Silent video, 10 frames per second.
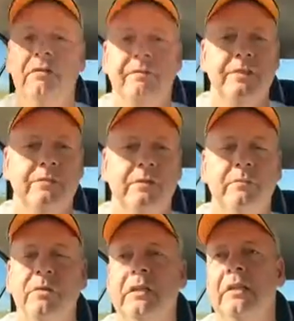Facebook
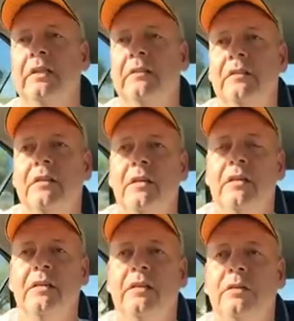Market
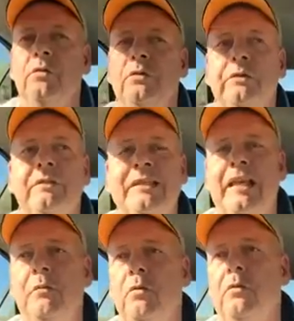an older
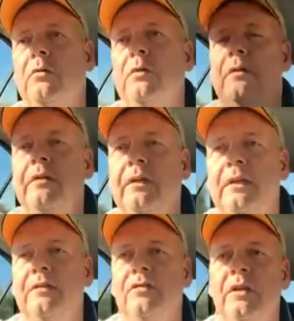table
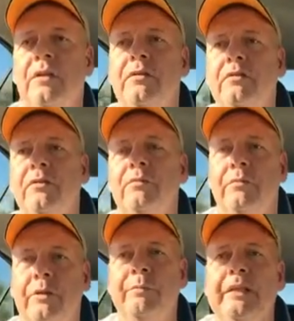and chairs,
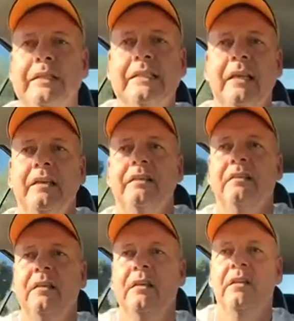pretty big set,
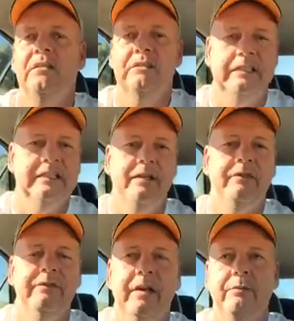like
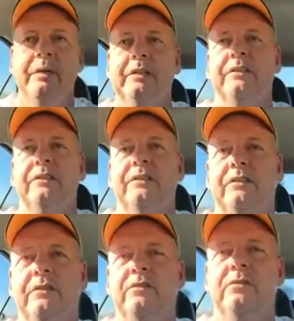75 bucks.
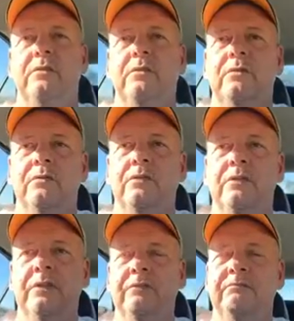So
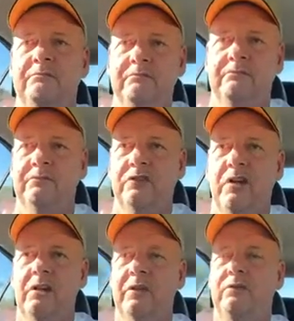good
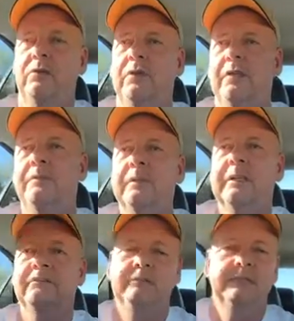solid wood,
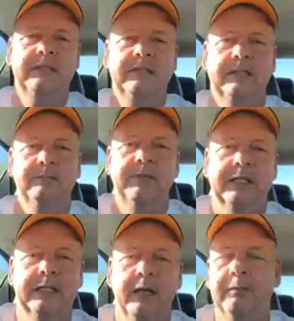but
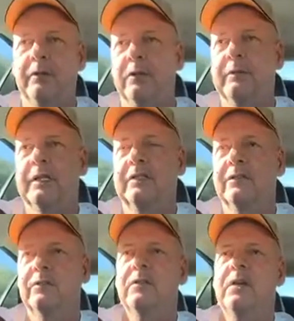dinged up a little bit.
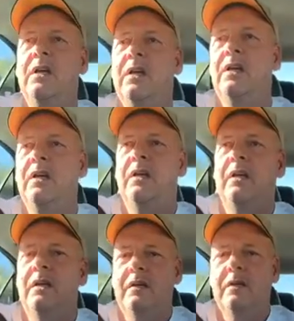So
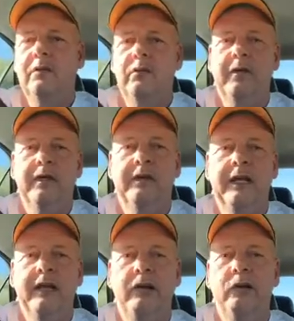we are
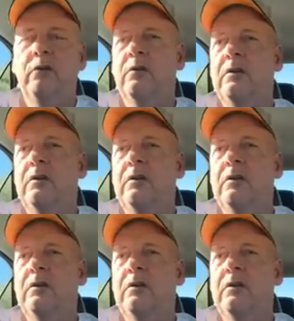now